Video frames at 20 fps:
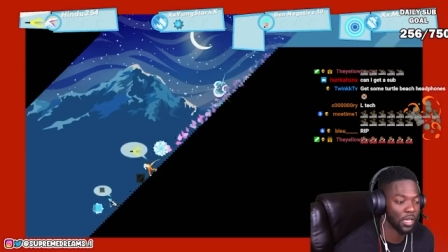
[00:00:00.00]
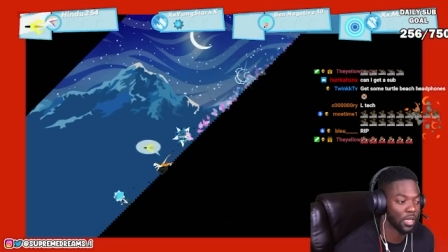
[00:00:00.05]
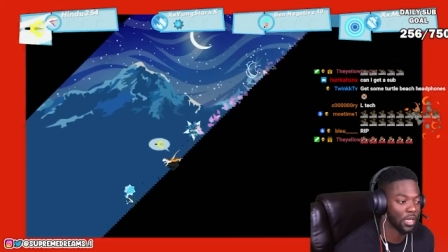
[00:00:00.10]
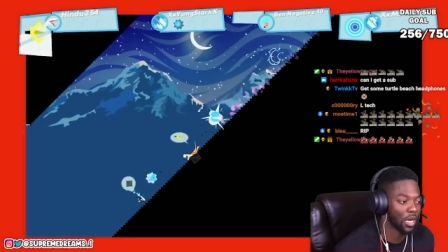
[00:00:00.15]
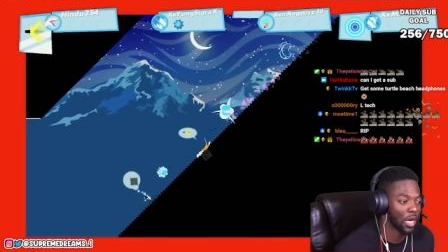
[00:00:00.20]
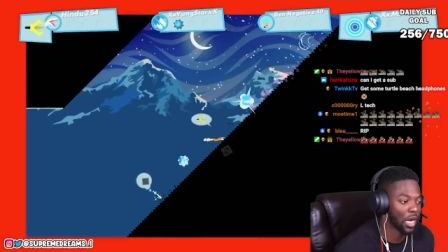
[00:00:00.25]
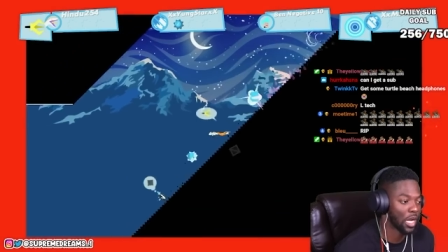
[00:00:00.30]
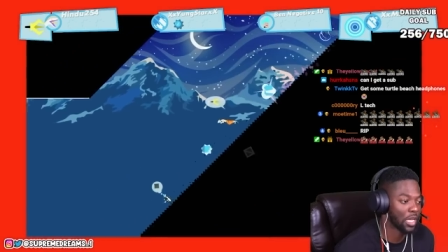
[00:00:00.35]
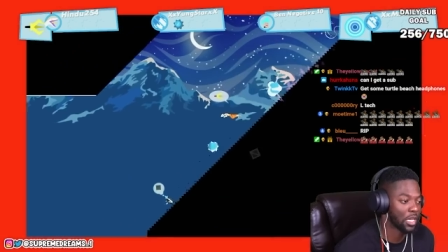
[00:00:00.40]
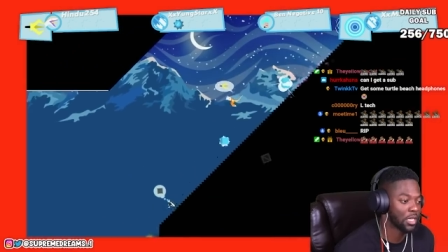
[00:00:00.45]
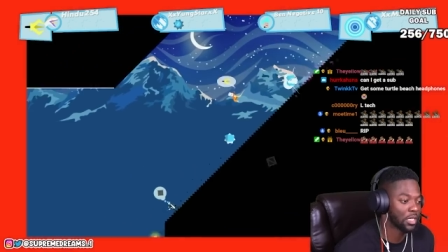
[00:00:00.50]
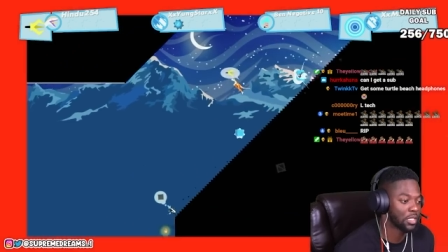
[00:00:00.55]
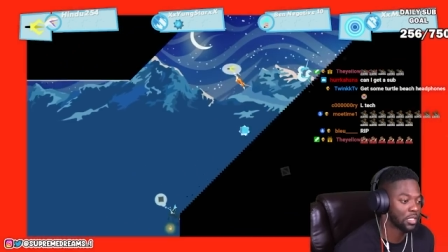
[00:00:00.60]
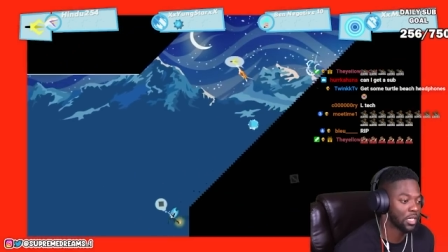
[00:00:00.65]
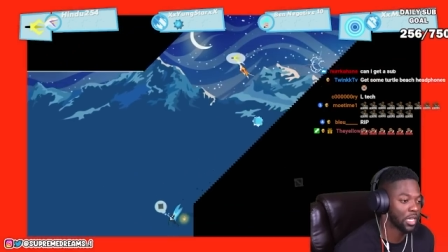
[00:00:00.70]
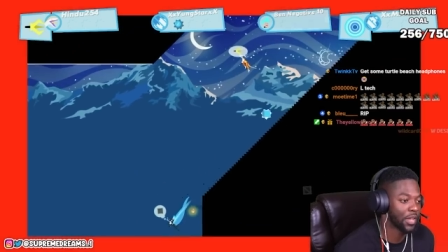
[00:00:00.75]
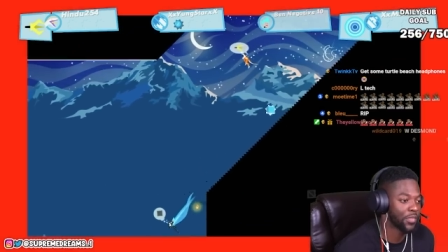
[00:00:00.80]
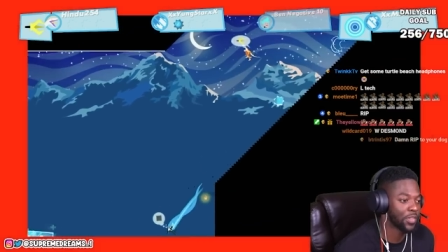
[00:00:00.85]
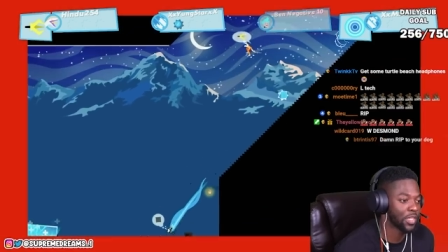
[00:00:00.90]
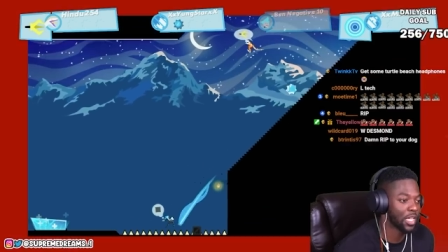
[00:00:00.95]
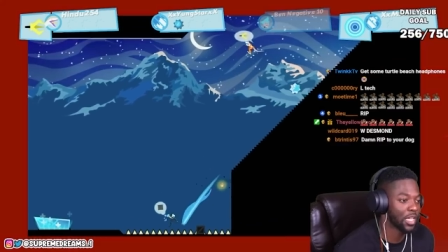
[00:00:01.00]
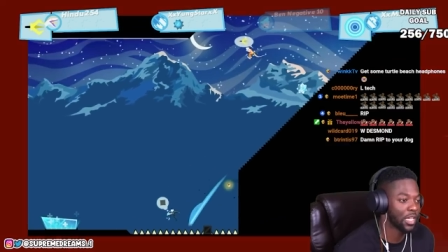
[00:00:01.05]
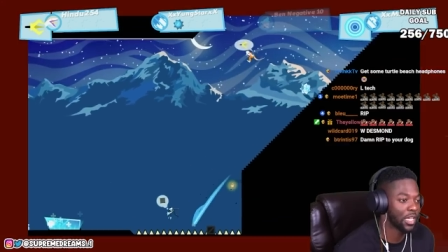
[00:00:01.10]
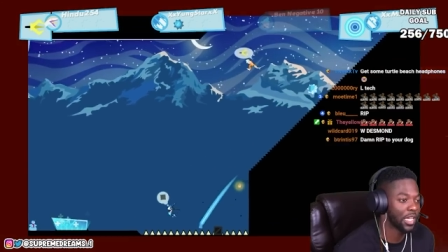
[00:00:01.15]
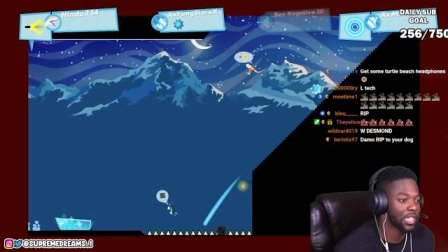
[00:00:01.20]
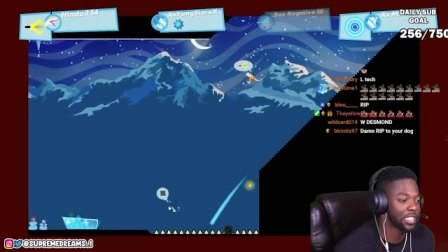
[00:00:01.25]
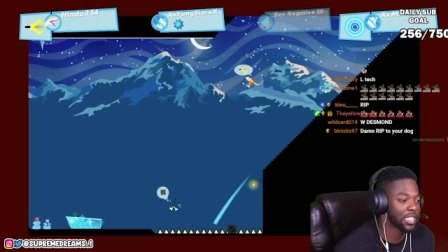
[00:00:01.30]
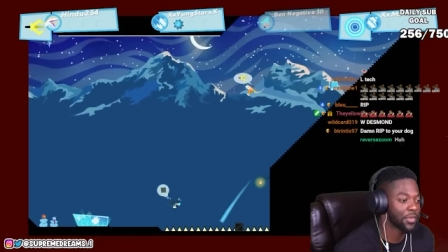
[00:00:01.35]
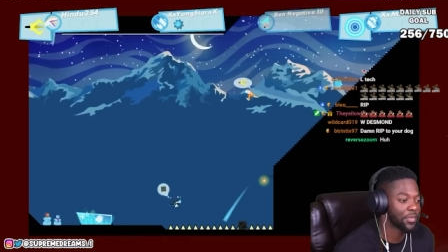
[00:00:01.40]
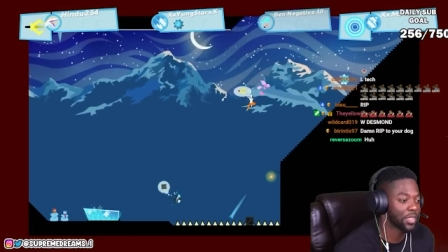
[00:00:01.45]
All right, everything
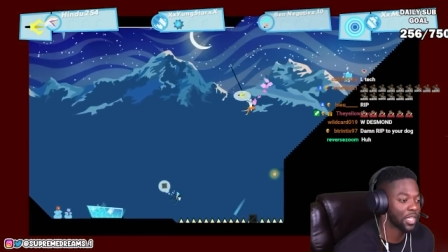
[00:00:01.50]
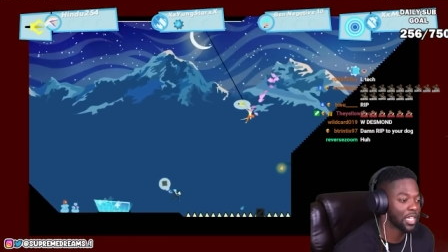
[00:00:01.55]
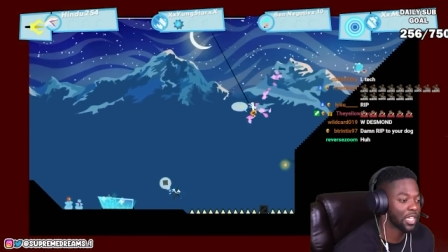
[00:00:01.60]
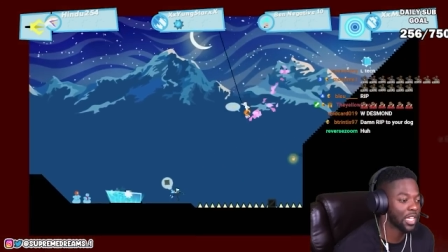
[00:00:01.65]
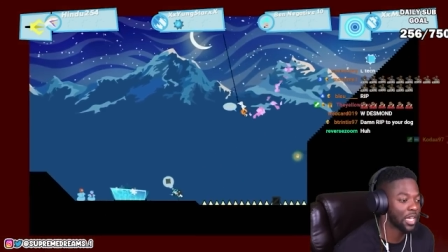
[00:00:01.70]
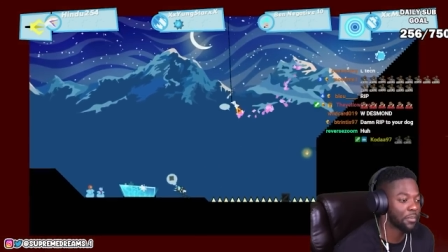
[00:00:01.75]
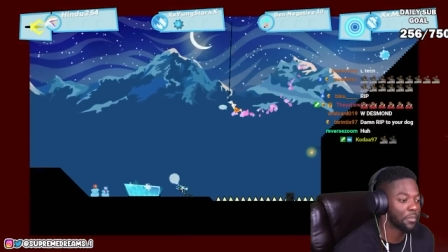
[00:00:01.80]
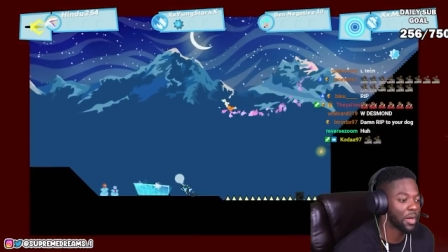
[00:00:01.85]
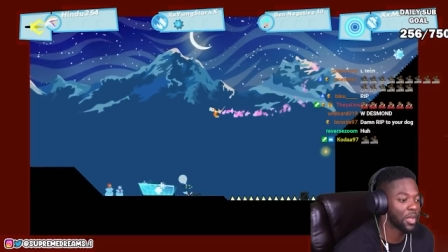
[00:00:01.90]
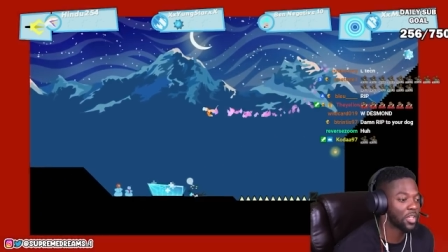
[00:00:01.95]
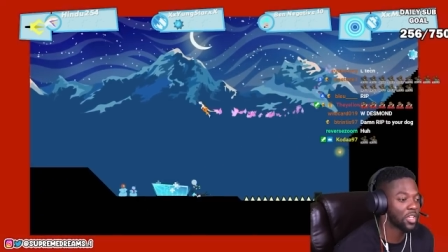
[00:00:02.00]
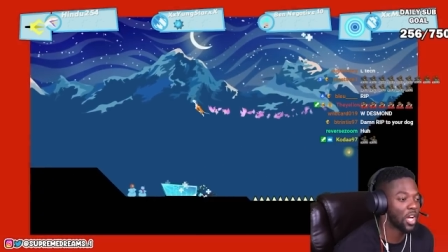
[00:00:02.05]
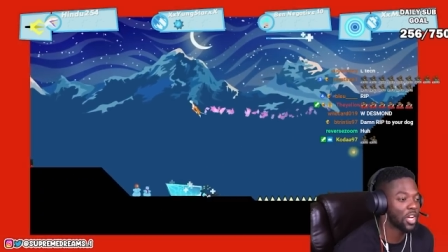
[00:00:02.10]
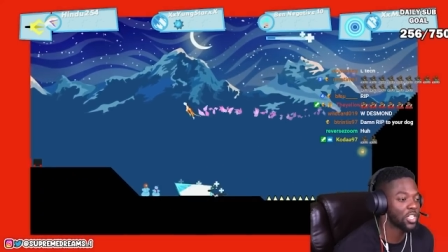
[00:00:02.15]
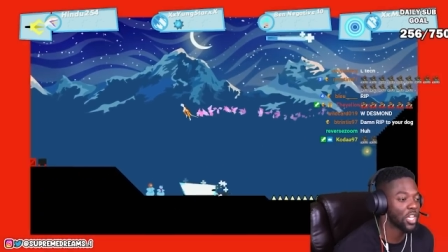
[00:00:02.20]
is everything getting better, y'all.